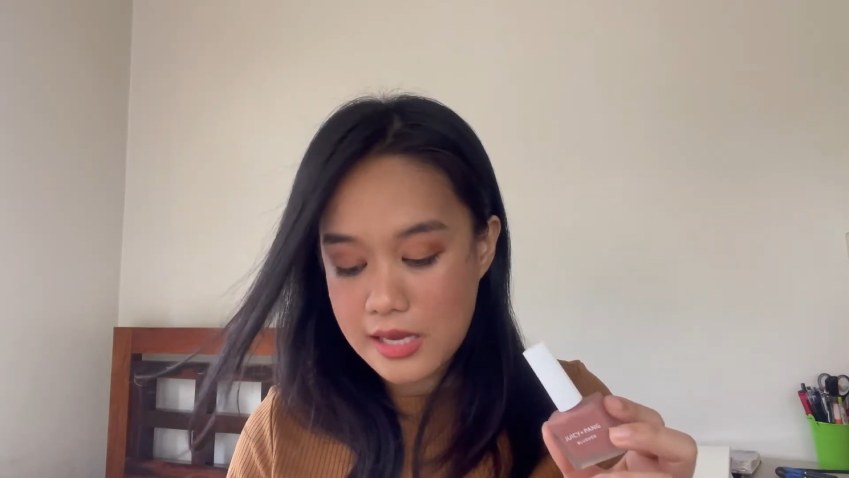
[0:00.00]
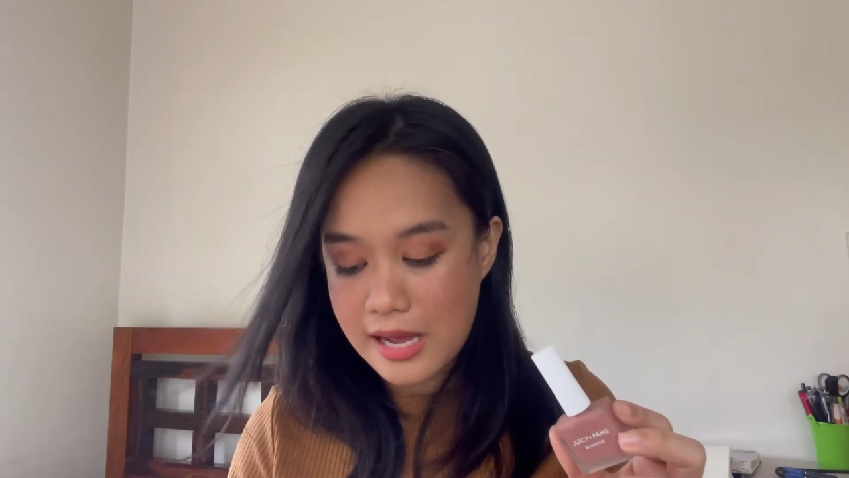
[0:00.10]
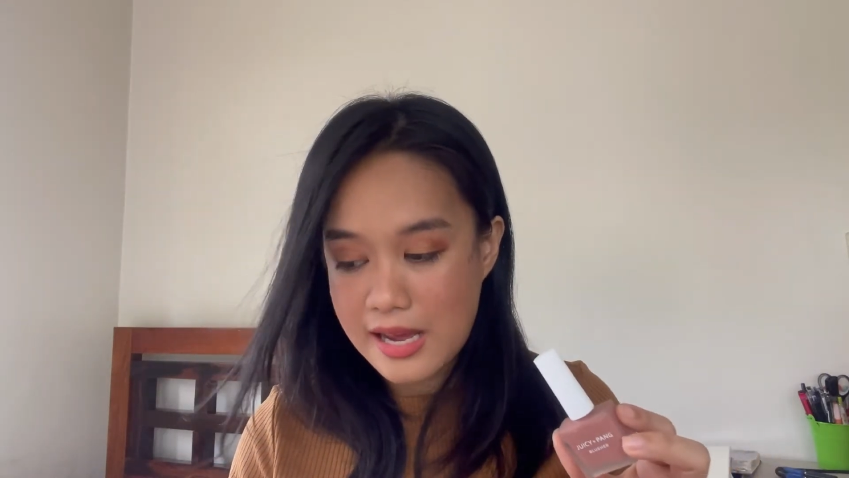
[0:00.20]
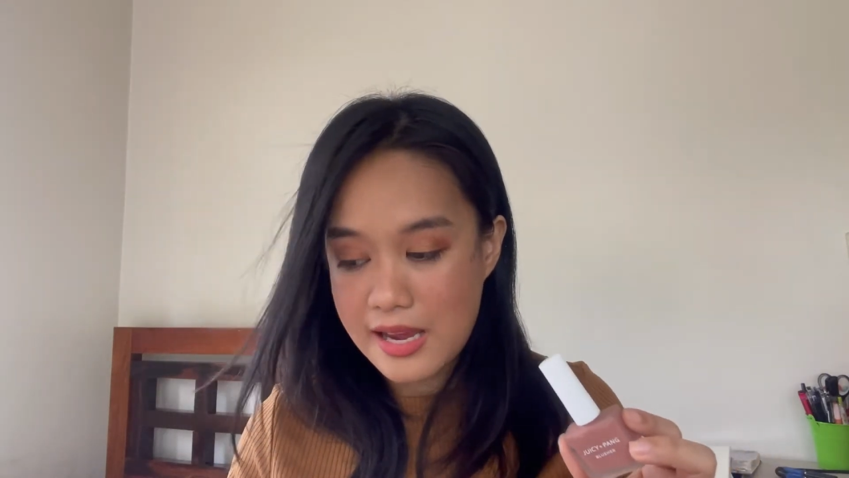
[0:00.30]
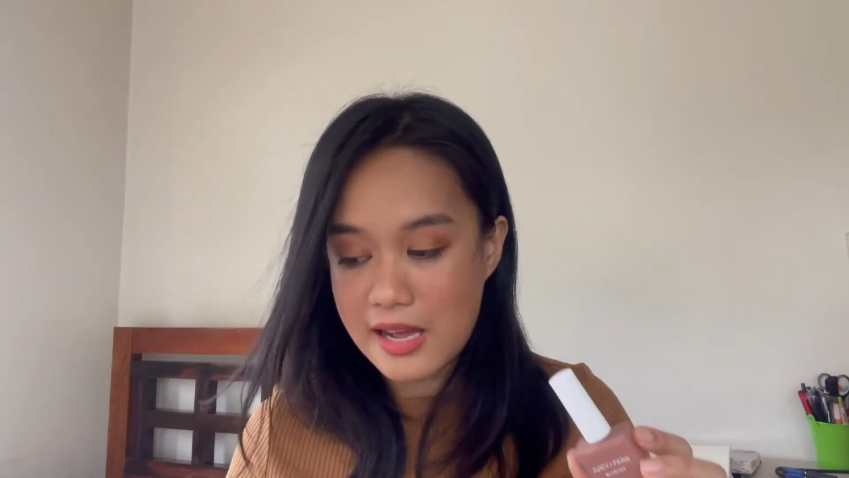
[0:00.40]

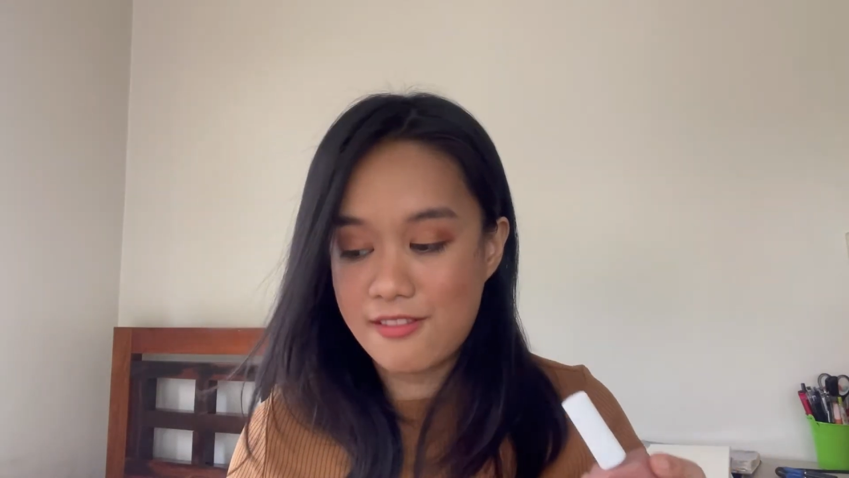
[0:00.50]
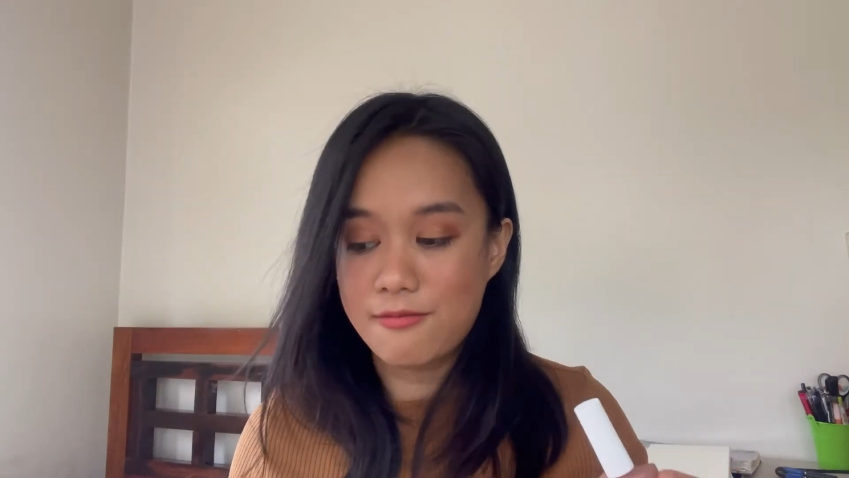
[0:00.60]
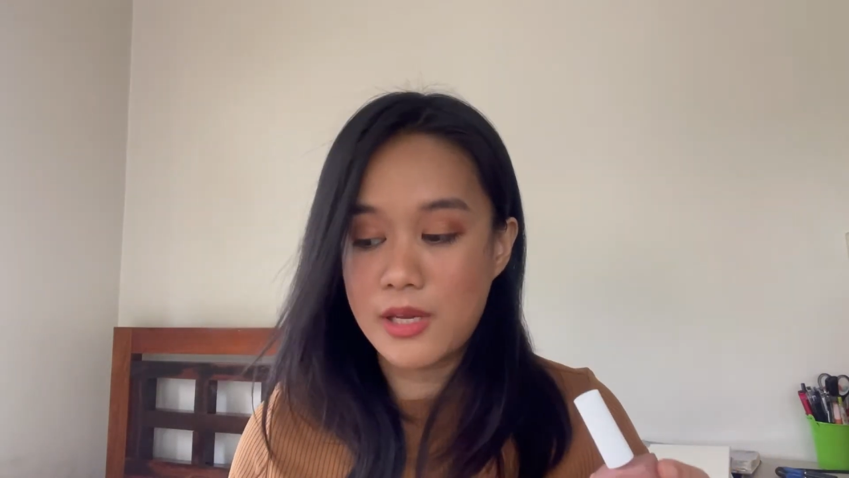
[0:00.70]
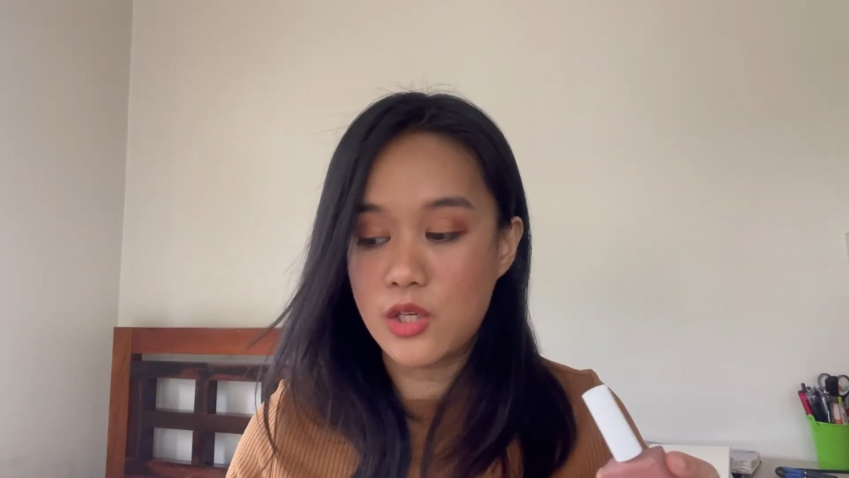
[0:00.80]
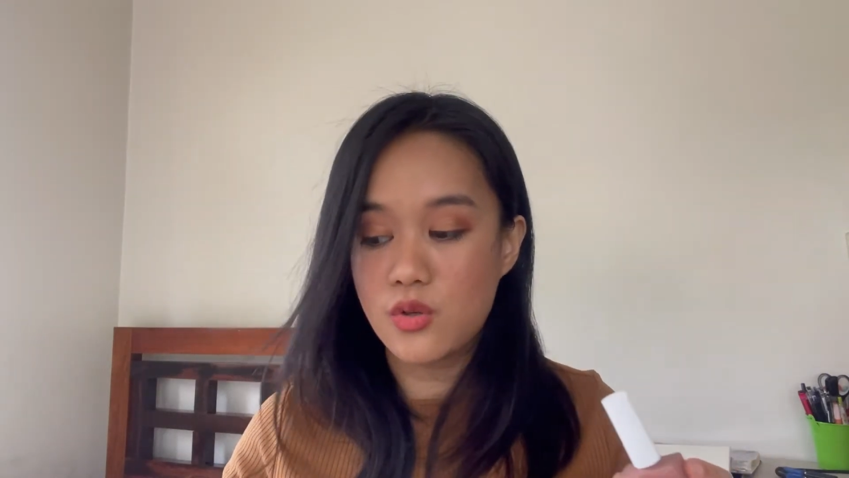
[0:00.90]
I have
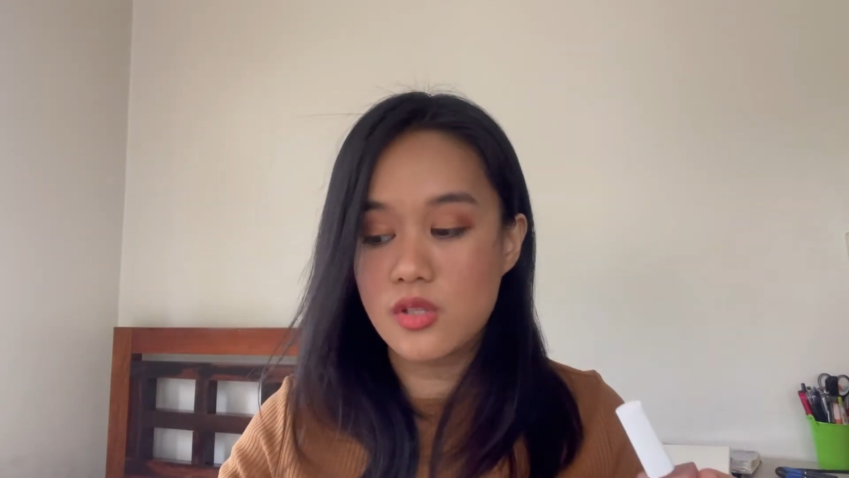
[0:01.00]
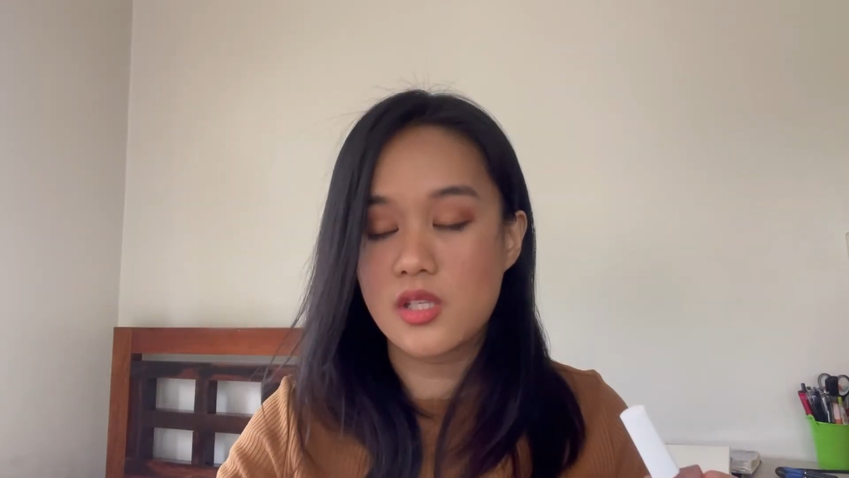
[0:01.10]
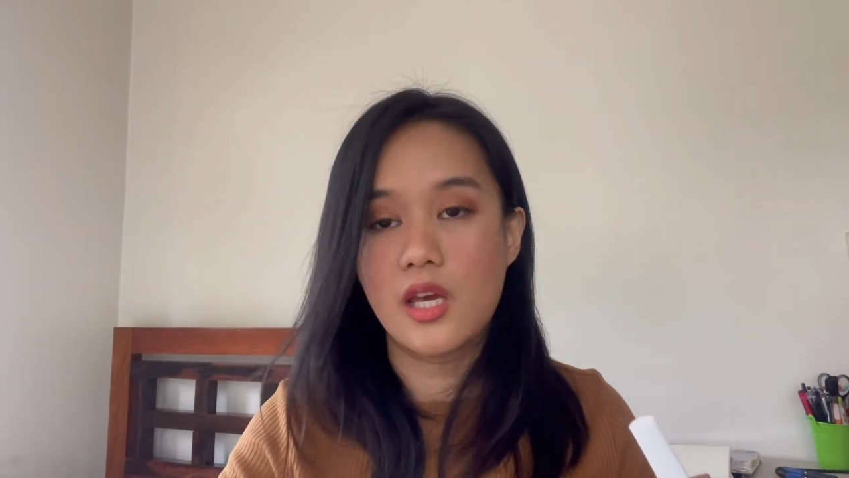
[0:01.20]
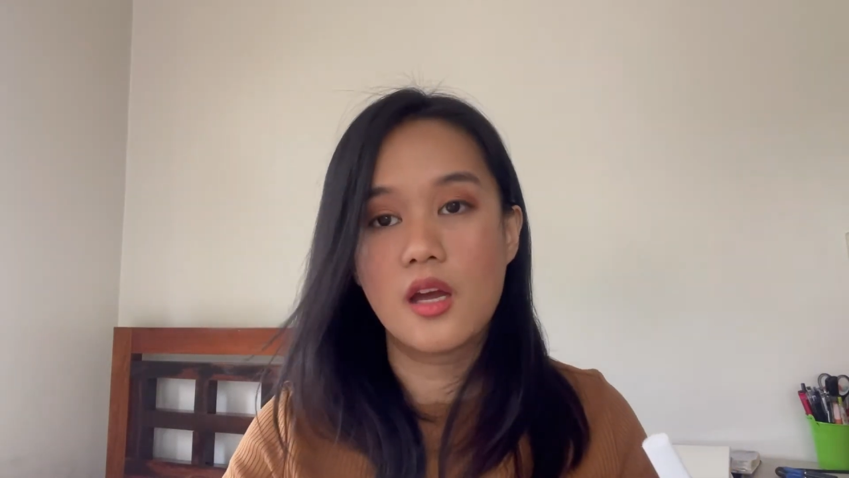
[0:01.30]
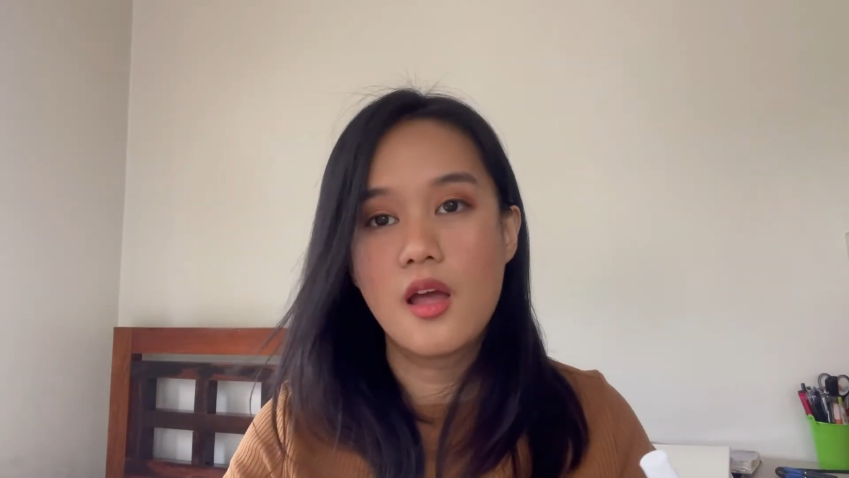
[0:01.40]
been
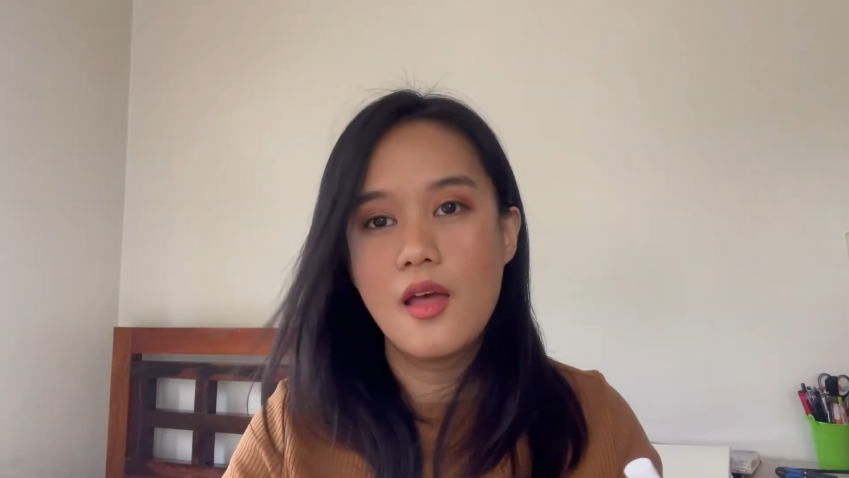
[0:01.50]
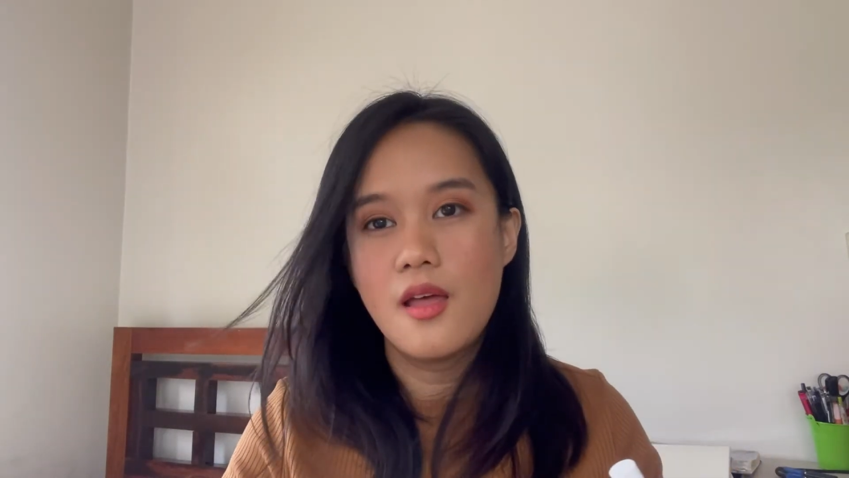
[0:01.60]
using